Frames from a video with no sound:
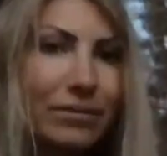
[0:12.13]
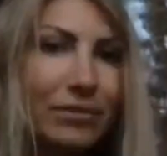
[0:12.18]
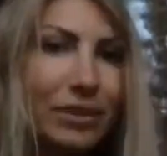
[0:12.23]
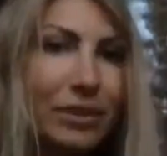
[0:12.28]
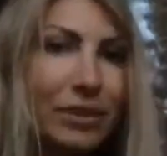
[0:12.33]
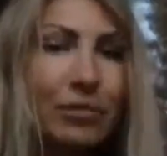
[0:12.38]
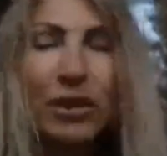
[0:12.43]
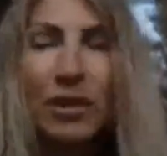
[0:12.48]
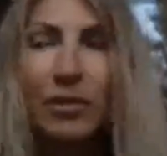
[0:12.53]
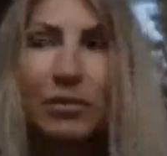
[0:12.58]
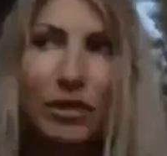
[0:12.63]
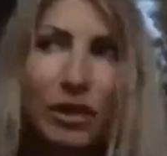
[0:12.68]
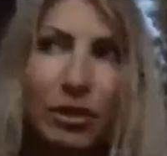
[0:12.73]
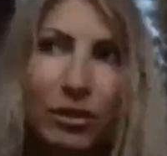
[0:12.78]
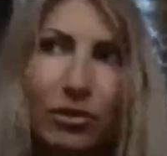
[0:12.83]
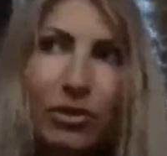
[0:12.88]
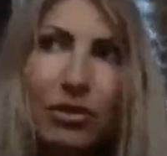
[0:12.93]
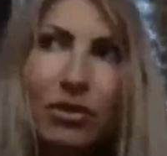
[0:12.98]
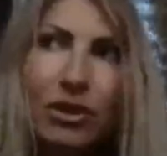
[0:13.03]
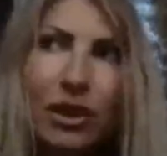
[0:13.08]
Sometimes they
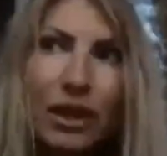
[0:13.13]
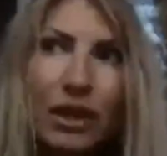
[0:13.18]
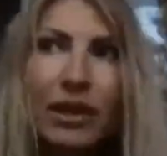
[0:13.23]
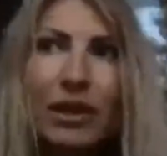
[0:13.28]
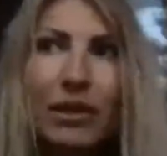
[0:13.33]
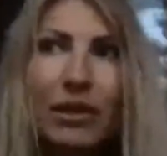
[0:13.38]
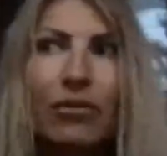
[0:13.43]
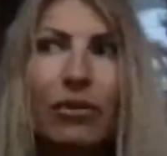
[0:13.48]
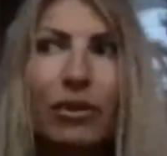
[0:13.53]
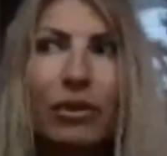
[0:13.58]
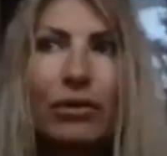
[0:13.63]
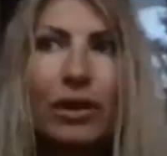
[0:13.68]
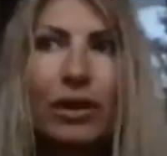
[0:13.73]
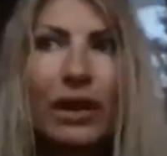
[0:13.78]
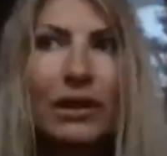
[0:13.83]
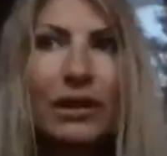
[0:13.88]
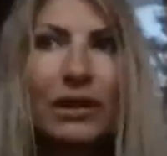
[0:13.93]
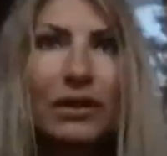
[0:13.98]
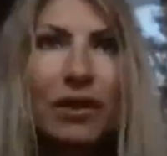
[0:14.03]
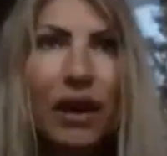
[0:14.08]
also can give you a
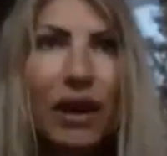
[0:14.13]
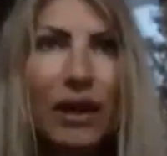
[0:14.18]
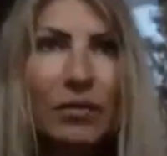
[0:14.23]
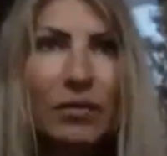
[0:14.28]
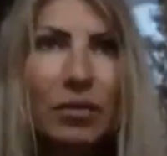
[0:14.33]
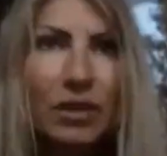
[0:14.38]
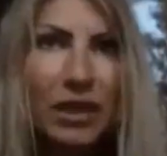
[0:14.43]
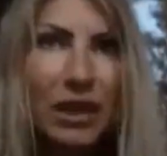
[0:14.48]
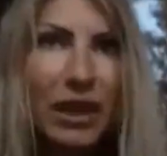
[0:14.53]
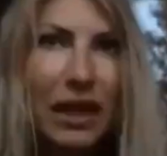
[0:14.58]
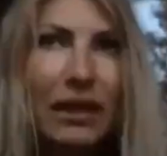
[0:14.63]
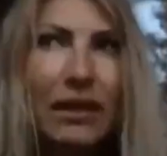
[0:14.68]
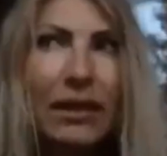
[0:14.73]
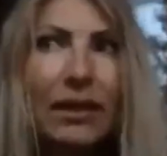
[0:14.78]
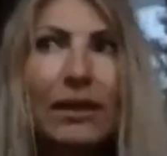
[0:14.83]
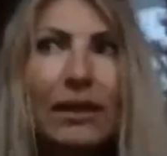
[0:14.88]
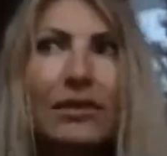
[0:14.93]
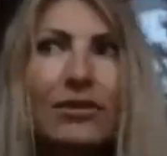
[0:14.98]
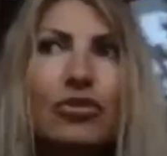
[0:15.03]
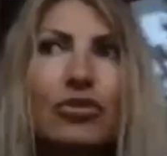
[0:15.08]
right advice, but
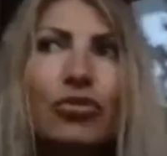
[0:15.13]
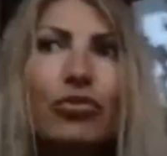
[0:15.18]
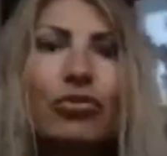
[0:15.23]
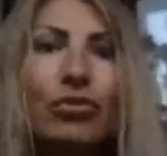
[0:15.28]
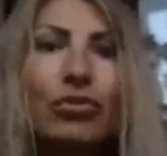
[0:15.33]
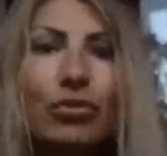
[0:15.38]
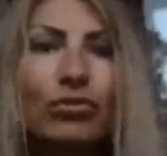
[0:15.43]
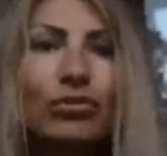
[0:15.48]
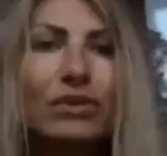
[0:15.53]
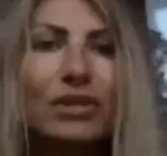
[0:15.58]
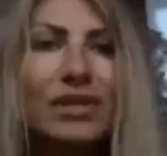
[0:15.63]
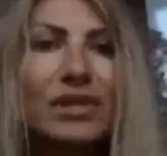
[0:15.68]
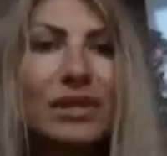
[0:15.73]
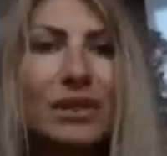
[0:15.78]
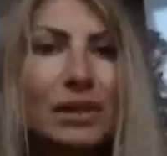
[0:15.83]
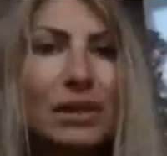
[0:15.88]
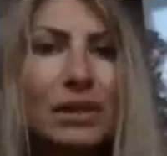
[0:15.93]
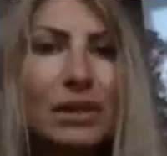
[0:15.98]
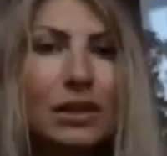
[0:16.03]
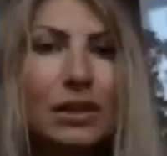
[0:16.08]
again, it's your own
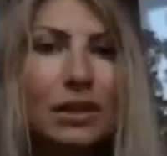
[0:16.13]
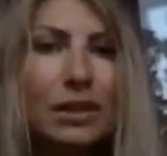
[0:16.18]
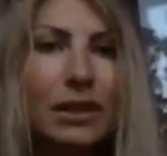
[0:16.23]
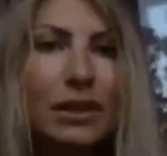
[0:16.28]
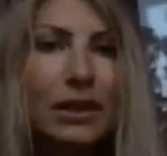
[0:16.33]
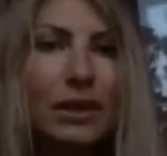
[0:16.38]
decision.